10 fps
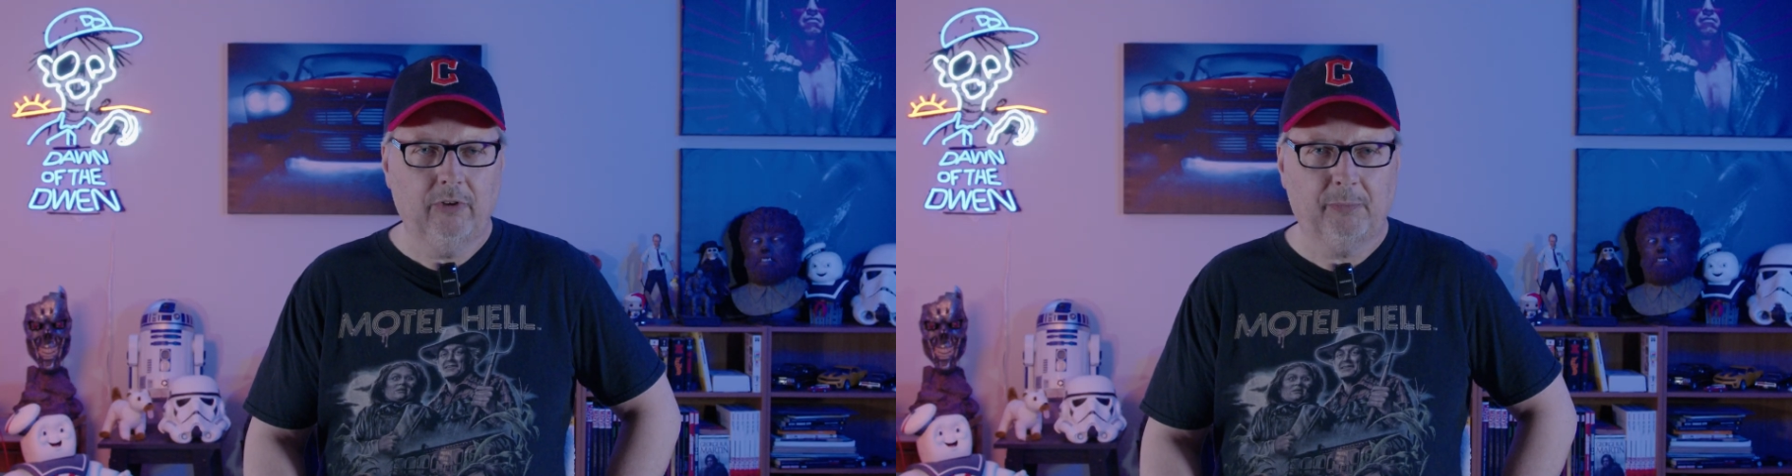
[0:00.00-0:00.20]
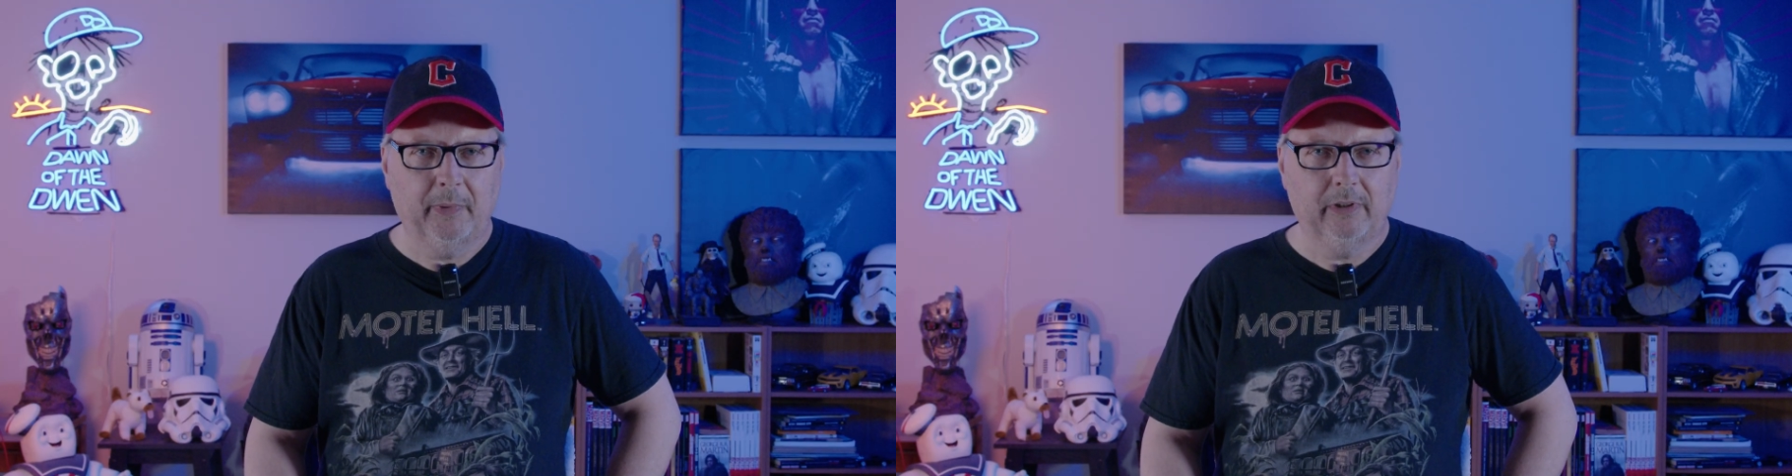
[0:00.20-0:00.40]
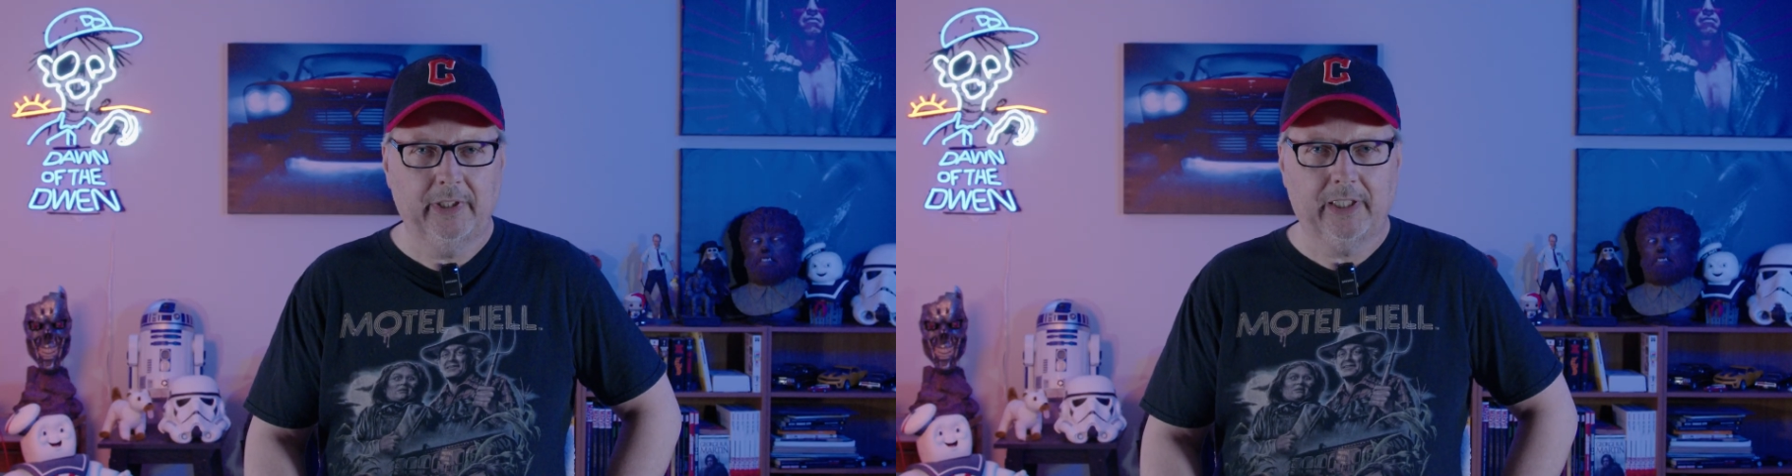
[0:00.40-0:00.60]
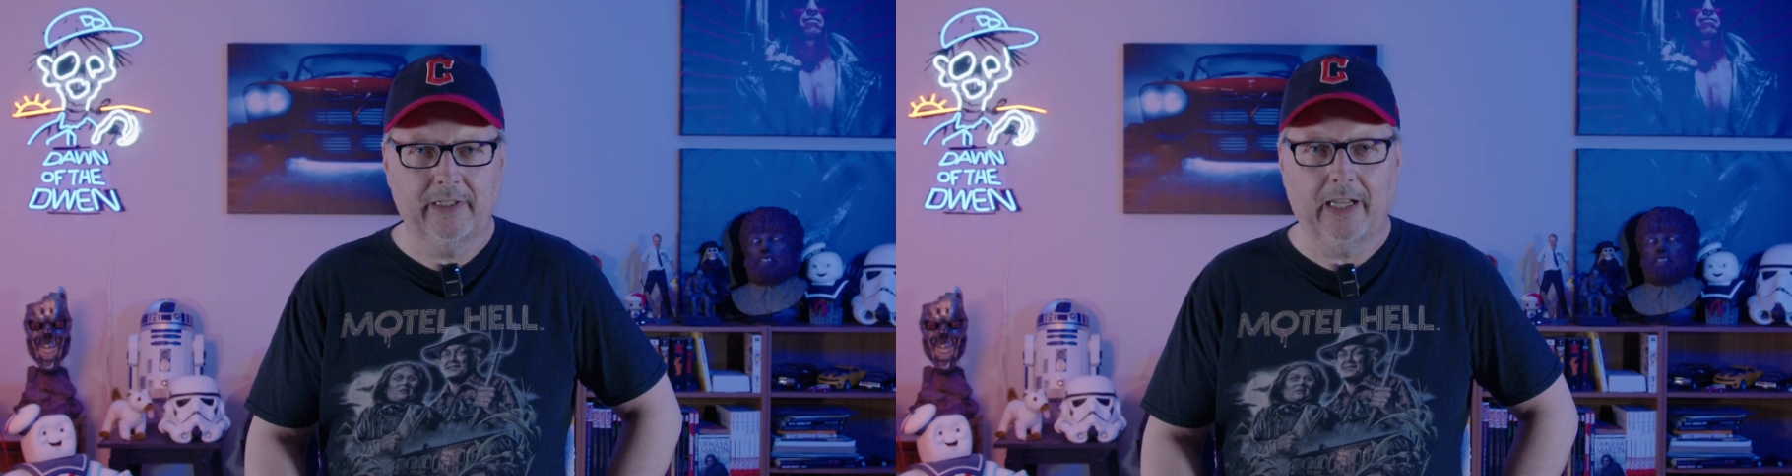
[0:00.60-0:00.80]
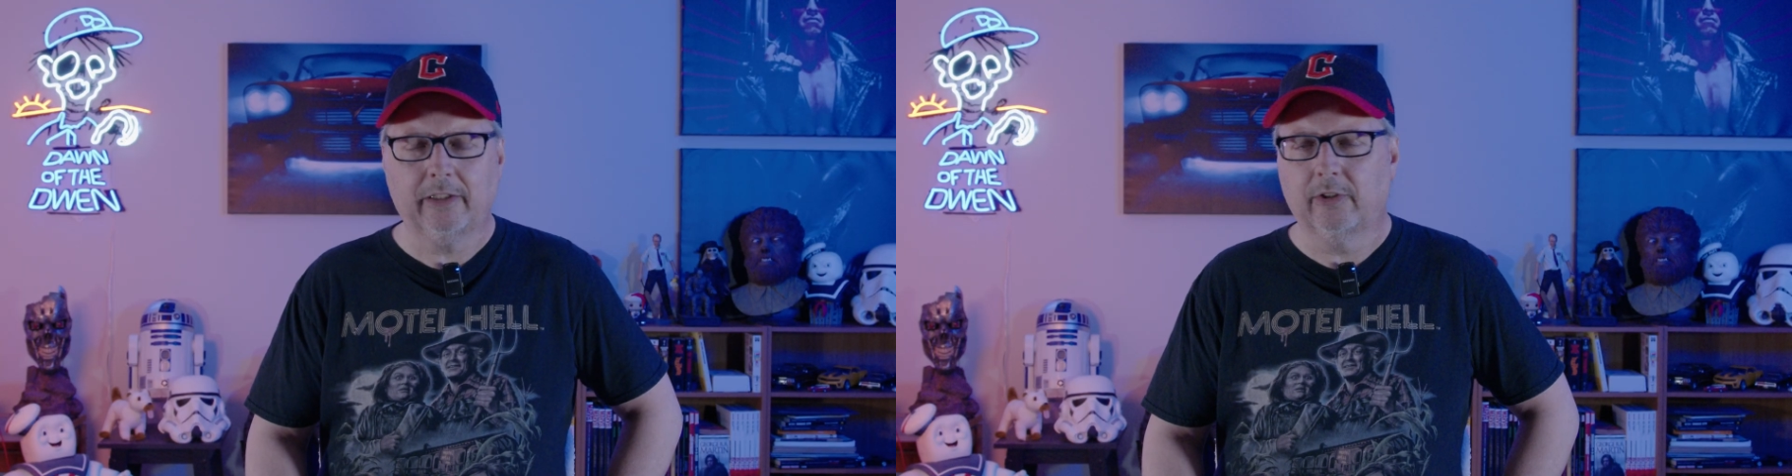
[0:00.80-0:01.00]
is mentally
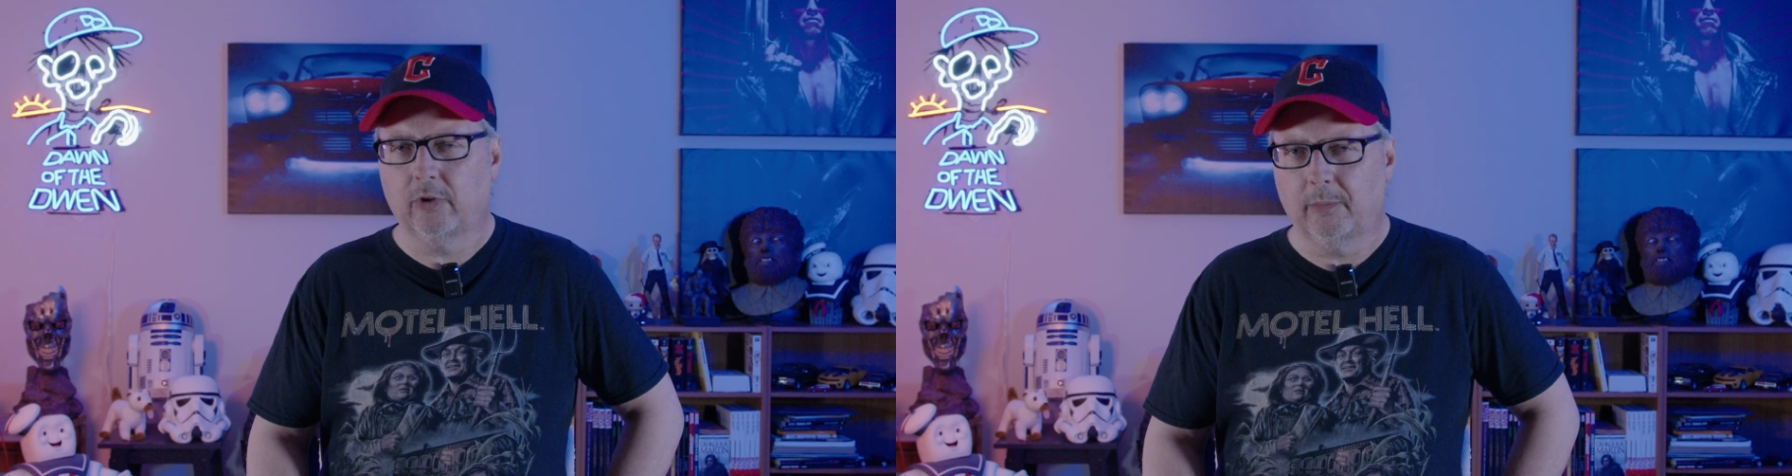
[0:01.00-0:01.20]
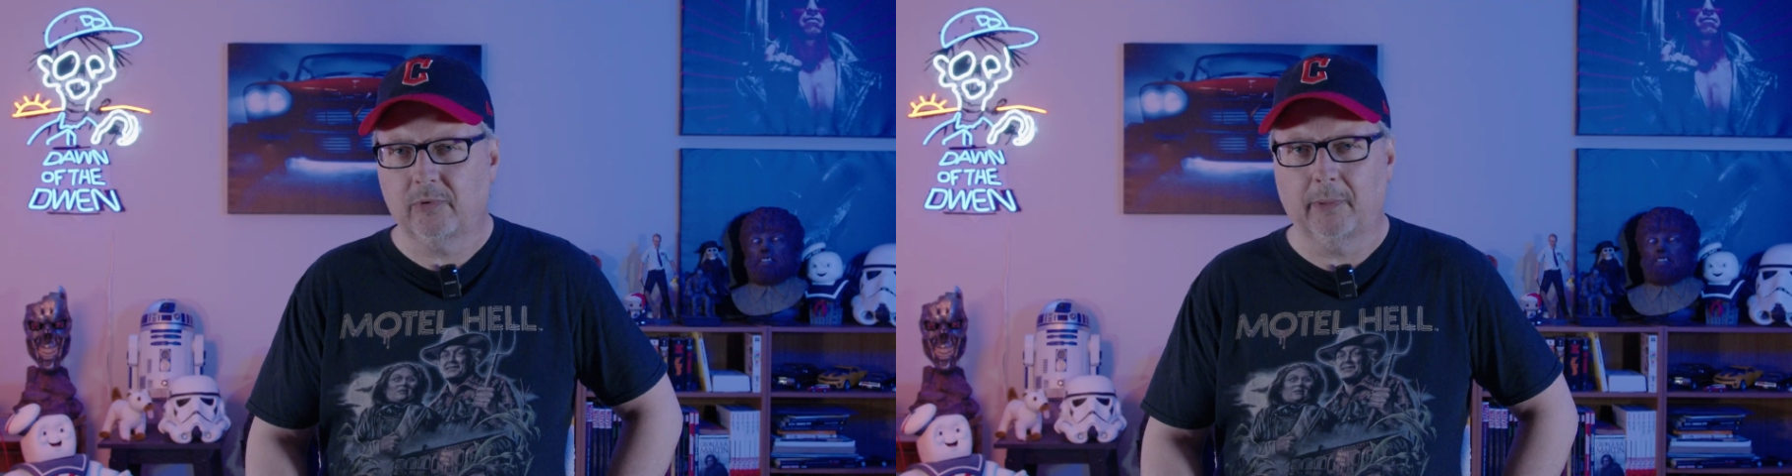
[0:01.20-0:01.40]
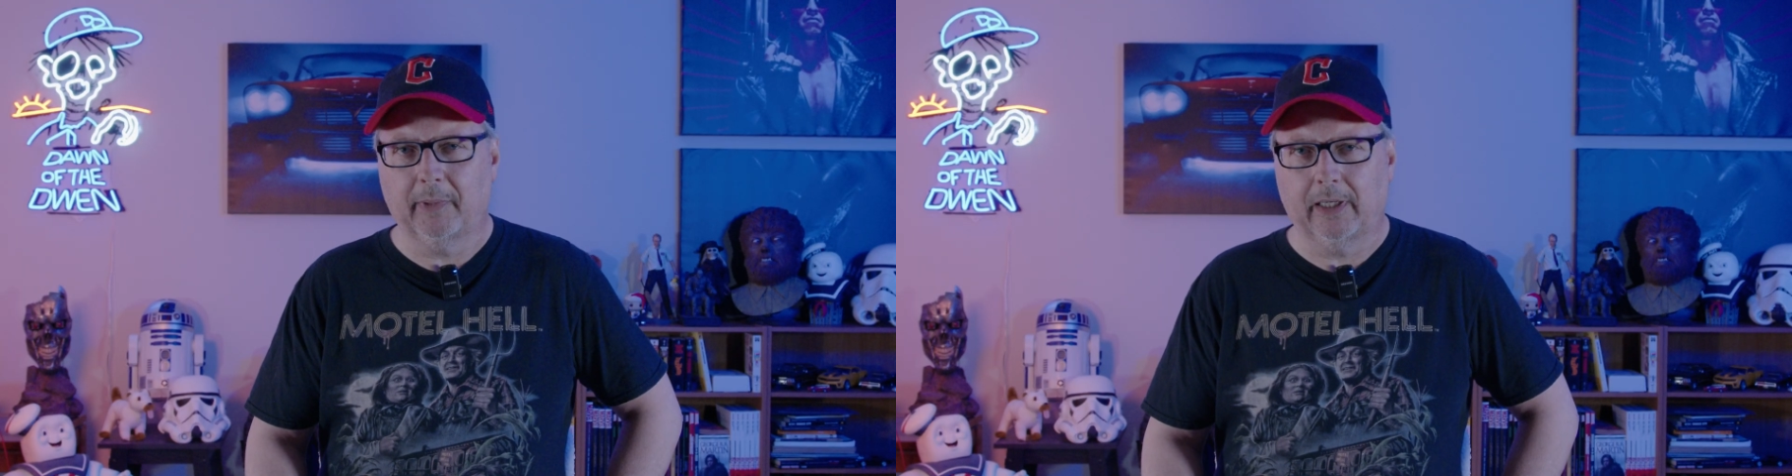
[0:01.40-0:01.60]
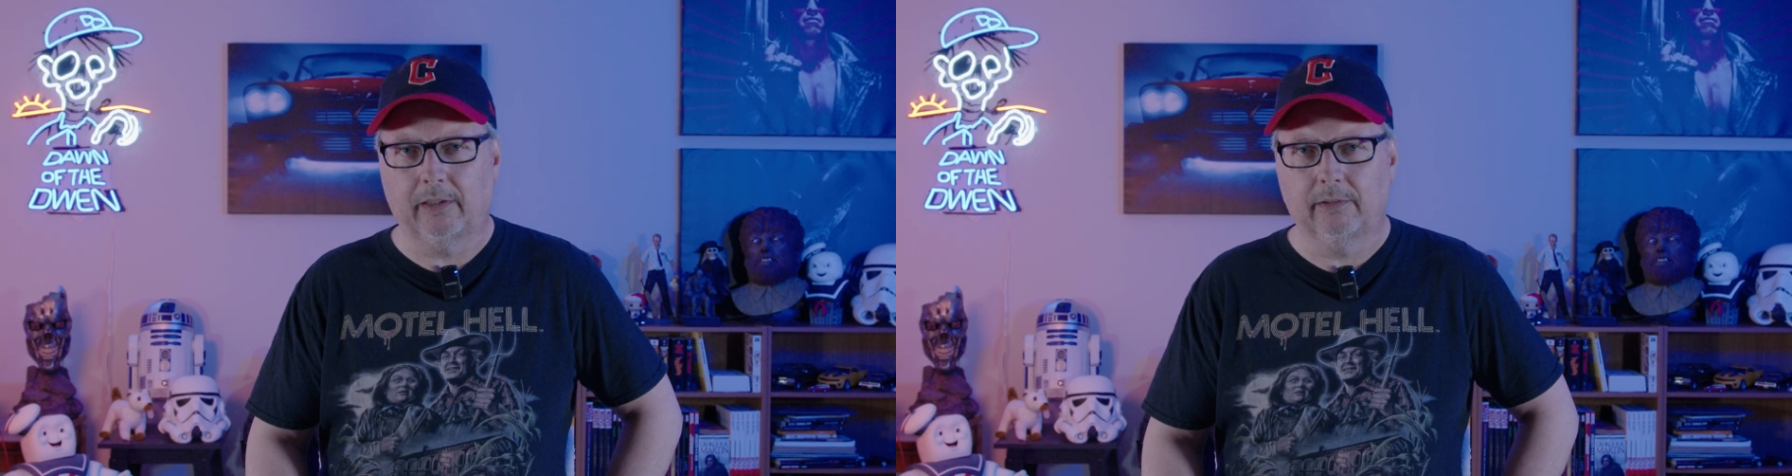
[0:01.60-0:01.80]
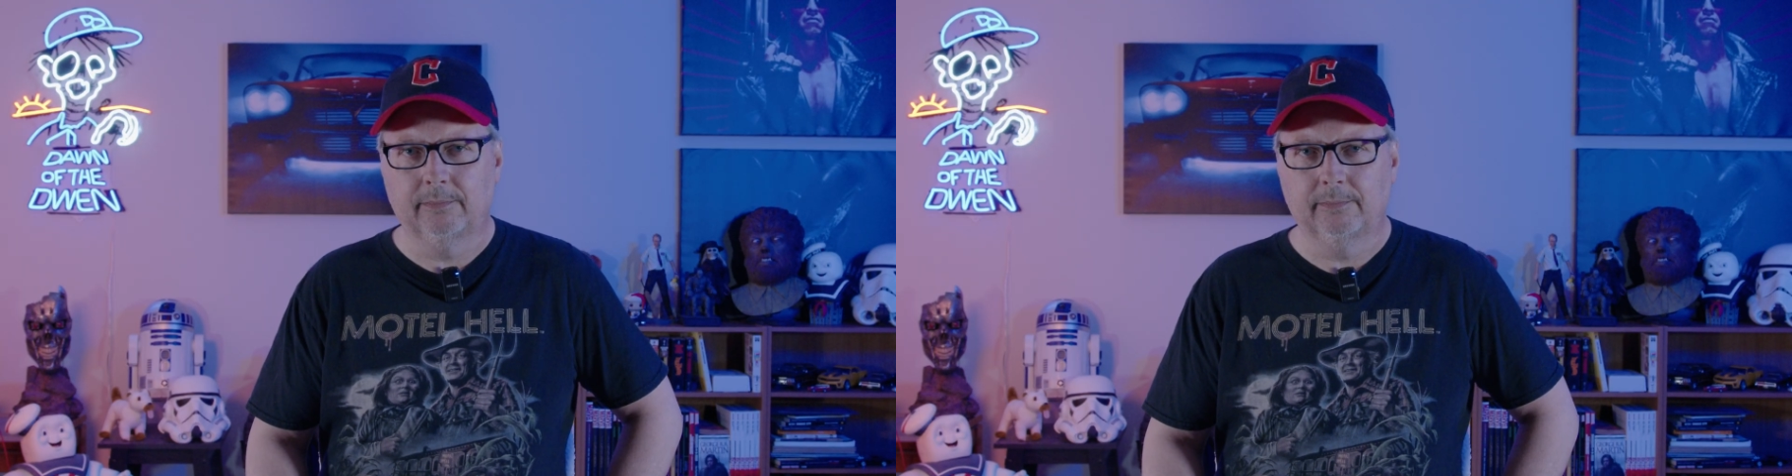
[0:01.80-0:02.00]
connected to him somehow.